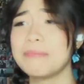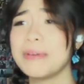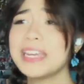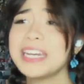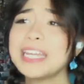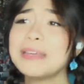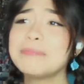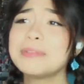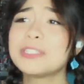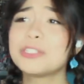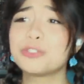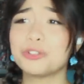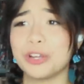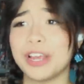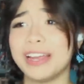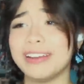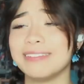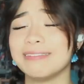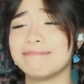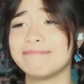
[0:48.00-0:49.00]
my name's
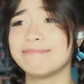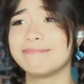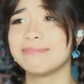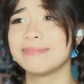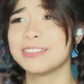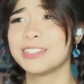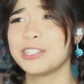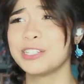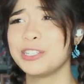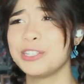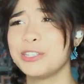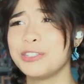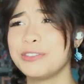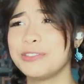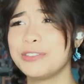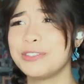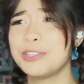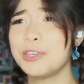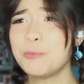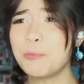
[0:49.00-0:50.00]
Trin.
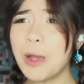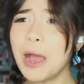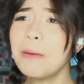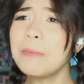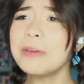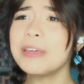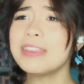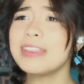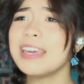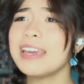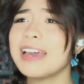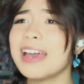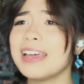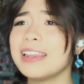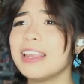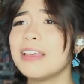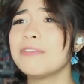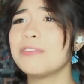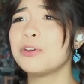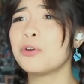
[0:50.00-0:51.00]
You probably think
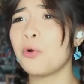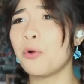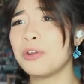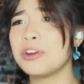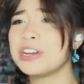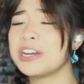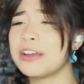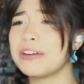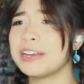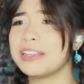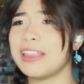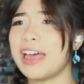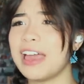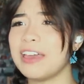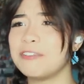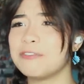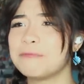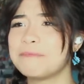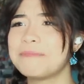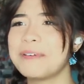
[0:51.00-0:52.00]
I live an ordinary
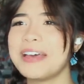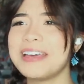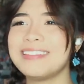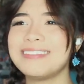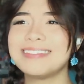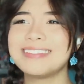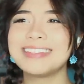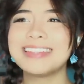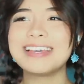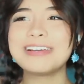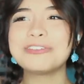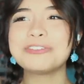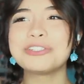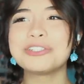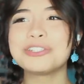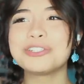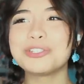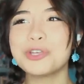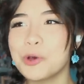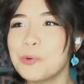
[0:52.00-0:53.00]
life, but there's
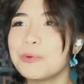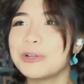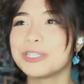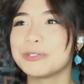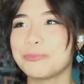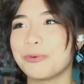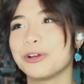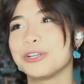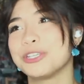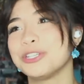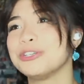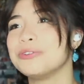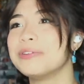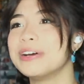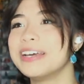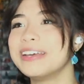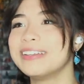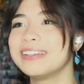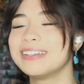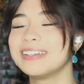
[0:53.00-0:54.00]
so much more
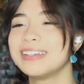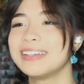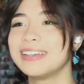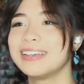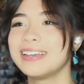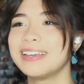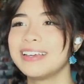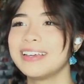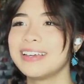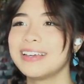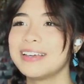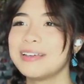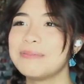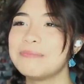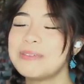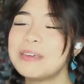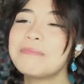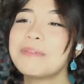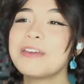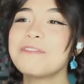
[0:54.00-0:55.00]
to
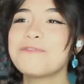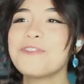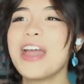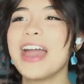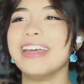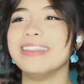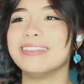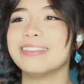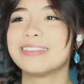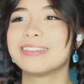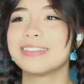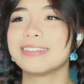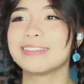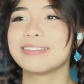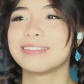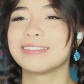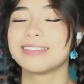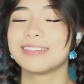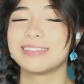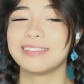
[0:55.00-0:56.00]
it. Meet my friends,
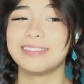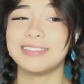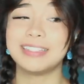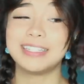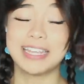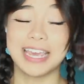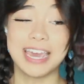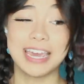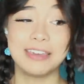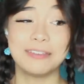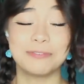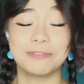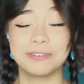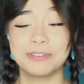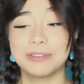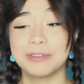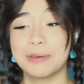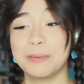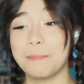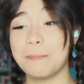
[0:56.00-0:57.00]

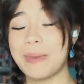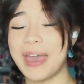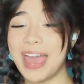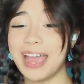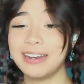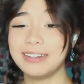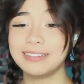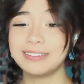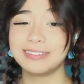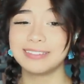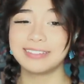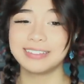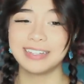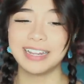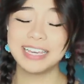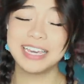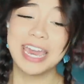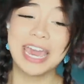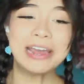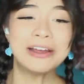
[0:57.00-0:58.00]
Dave, Ben,
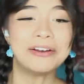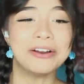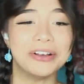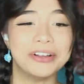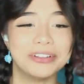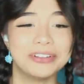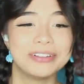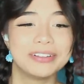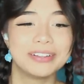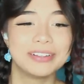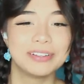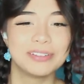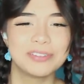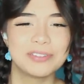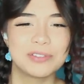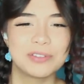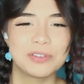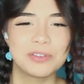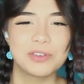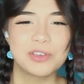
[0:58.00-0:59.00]
and Carol.
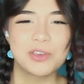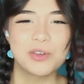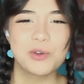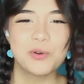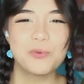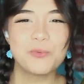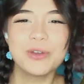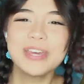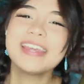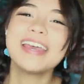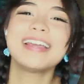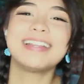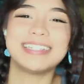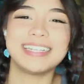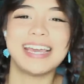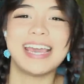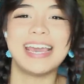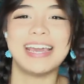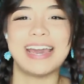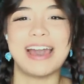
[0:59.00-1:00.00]
We like
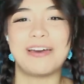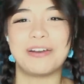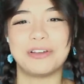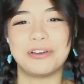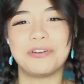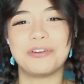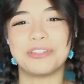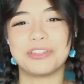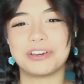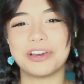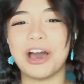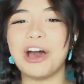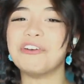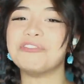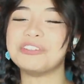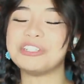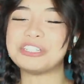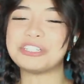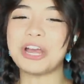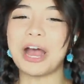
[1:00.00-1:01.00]
to hang out and go to the
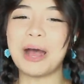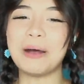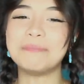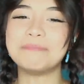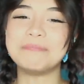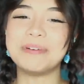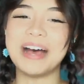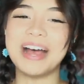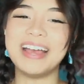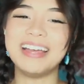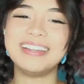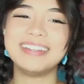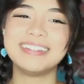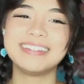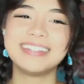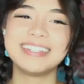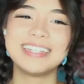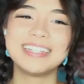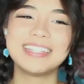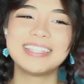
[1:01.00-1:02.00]
coffee shop, but
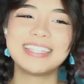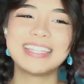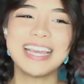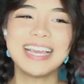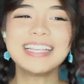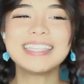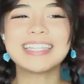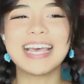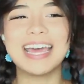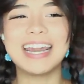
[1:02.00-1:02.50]
things